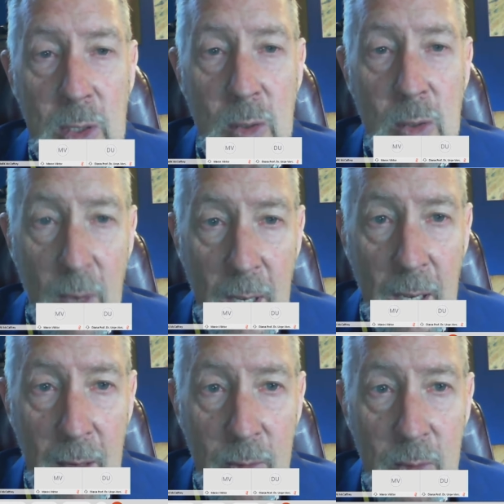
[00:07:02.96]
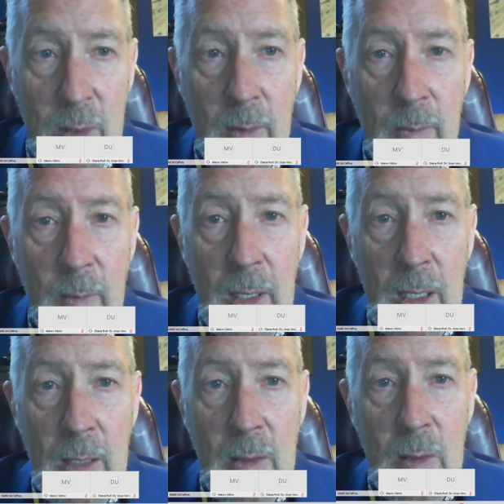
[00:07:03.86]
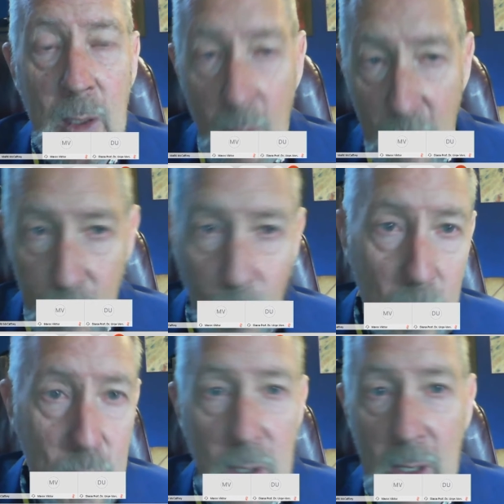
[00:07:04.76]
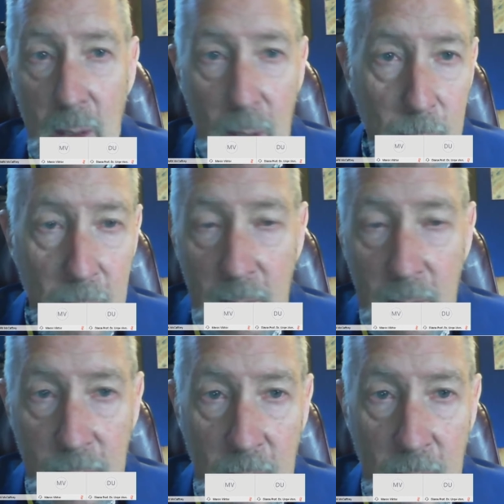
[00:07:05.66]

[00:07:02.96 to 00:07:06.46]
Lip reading: survived, and we've merged in a little bit of